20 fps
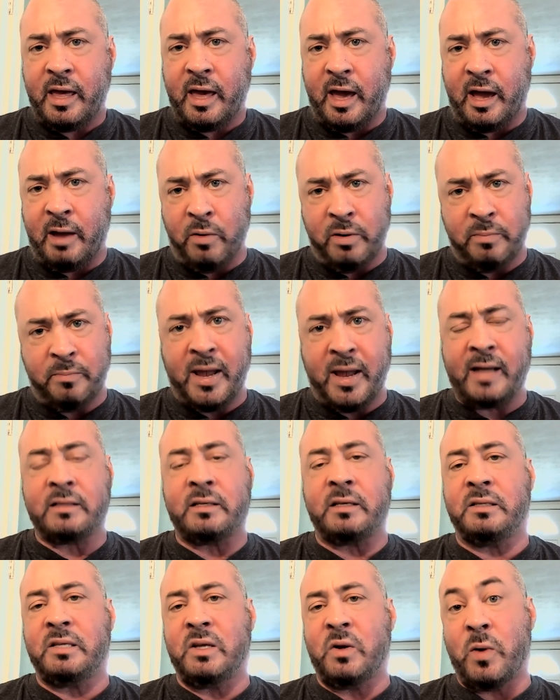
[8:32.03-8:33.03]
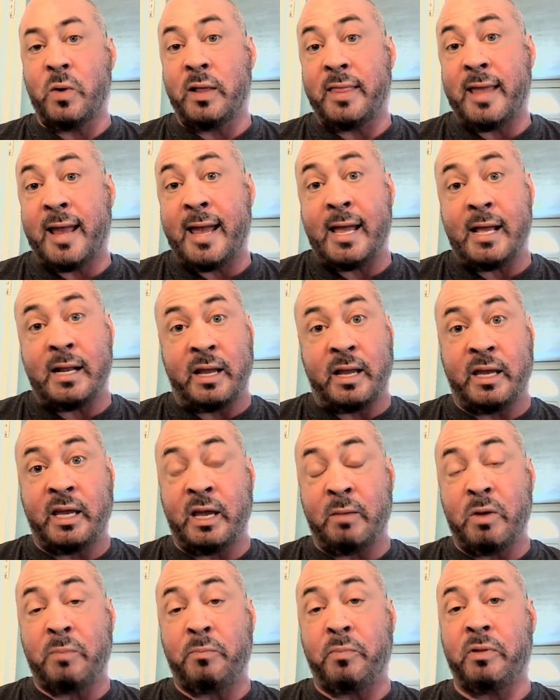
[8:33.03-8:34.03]
I went back to doing that, and I
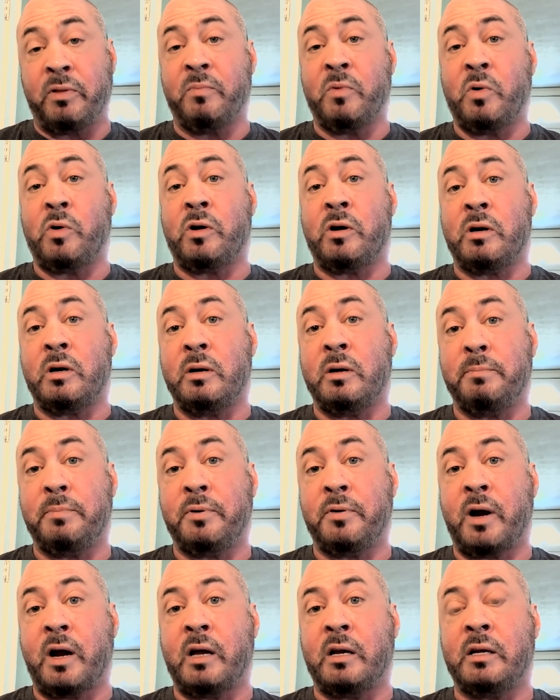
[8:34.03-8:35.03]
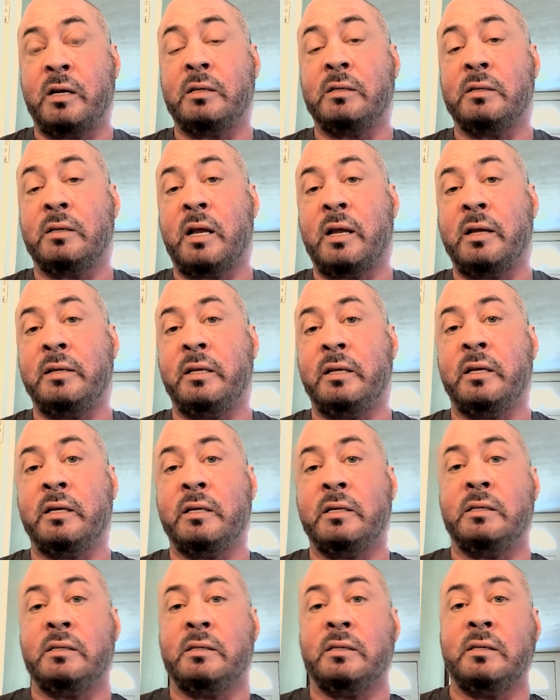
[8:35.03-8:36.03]
came up with more products,
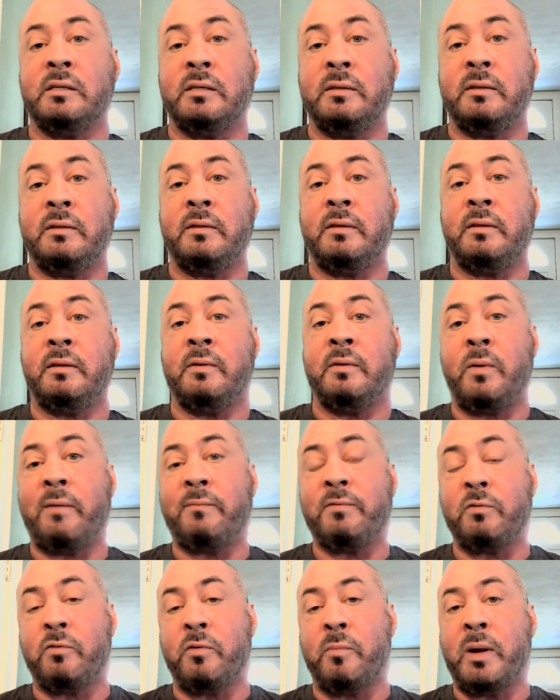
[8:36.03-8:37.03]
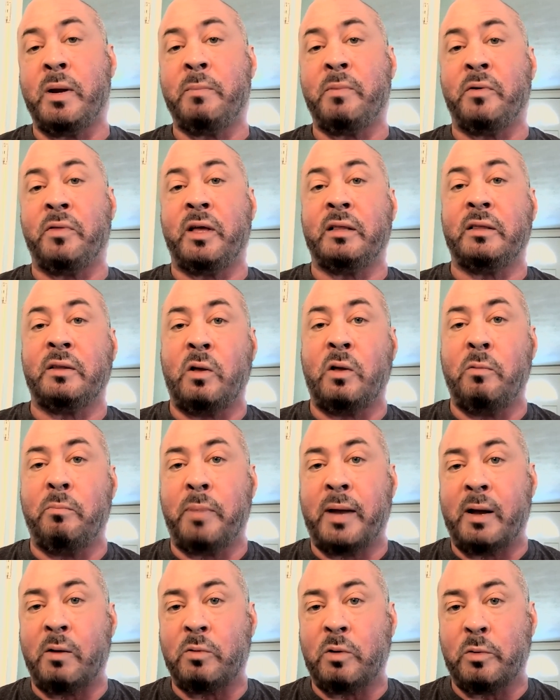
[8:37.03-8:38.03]
ideas. You have to remember that the whole
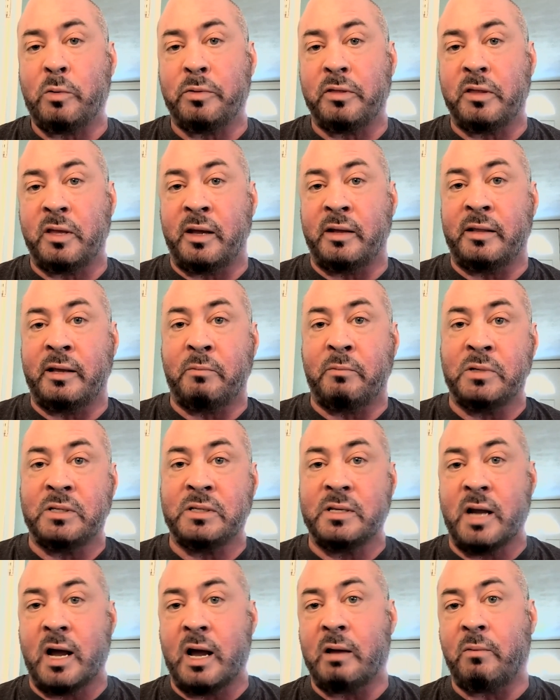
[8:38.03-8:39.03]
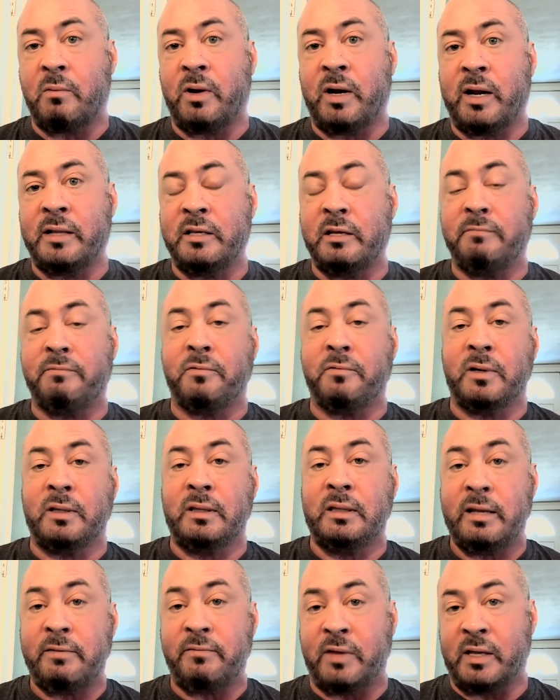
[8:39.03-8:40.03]
BALCO thing, that was not what I did for a
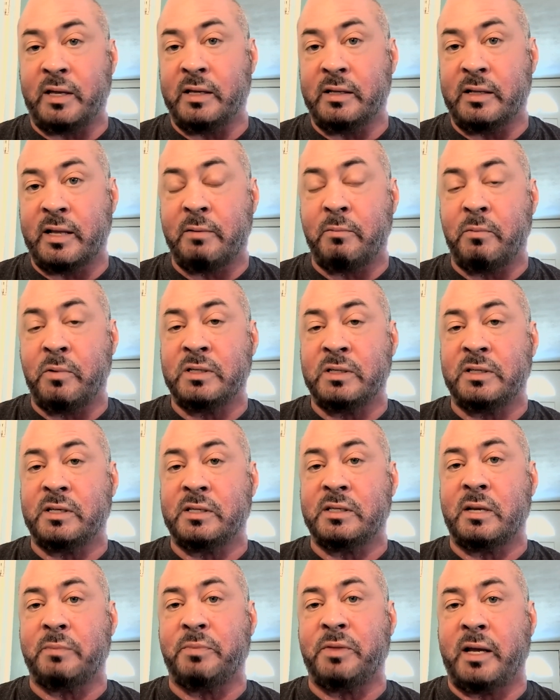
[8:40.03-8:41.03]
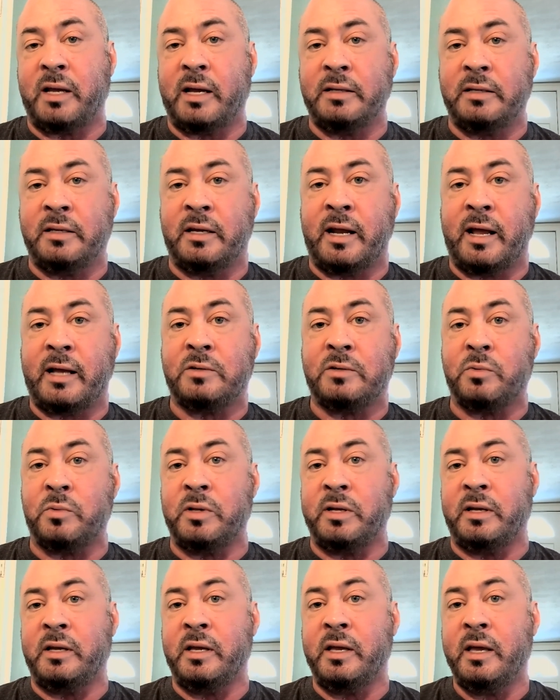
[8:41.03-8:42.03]
living. That was just something I did
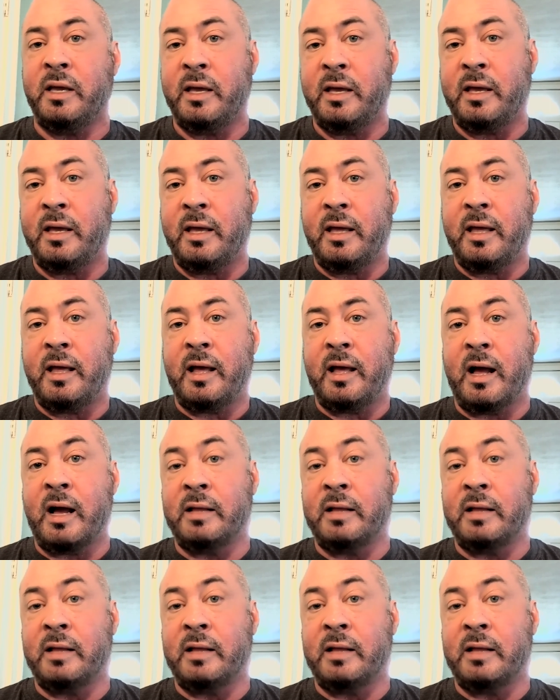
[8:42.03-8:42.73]
actually mm-hmm.